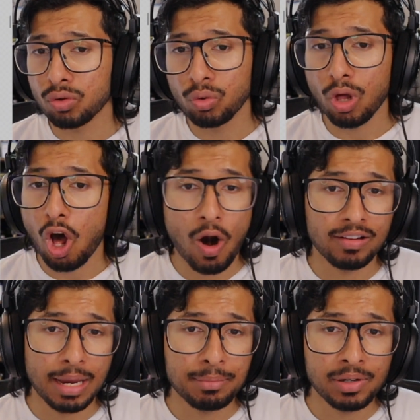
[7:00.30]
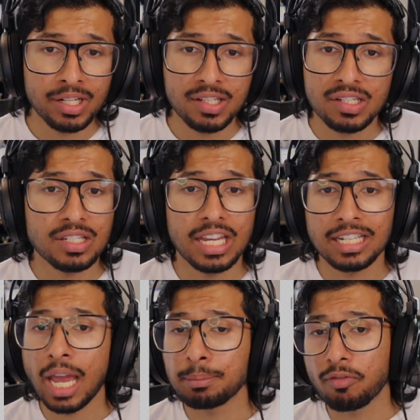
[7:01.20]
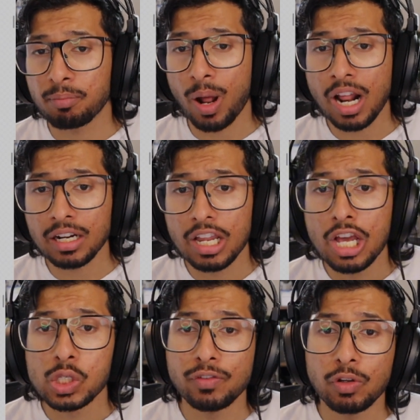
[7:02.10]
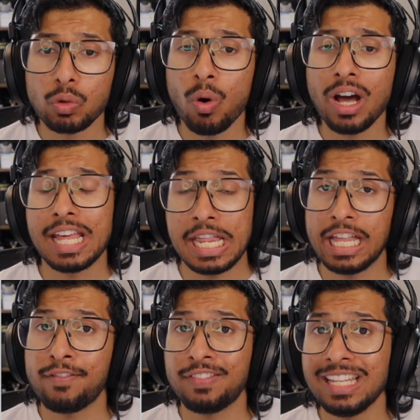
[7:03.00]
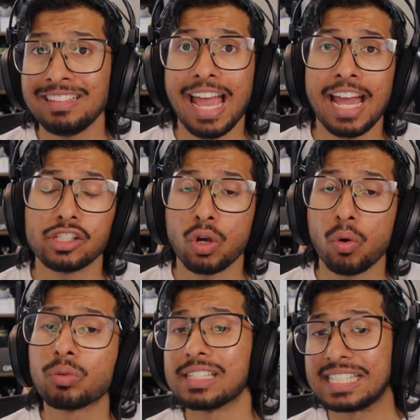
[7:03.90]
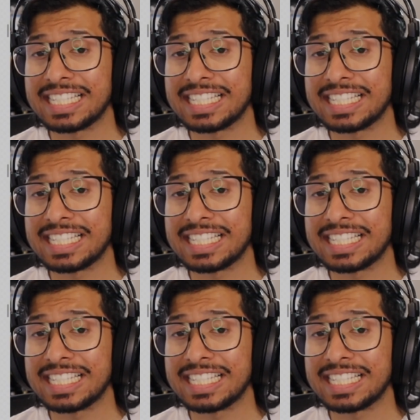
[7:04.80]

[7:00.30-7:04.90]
or a library. This is a type of product. So if you want an NFT that has code inside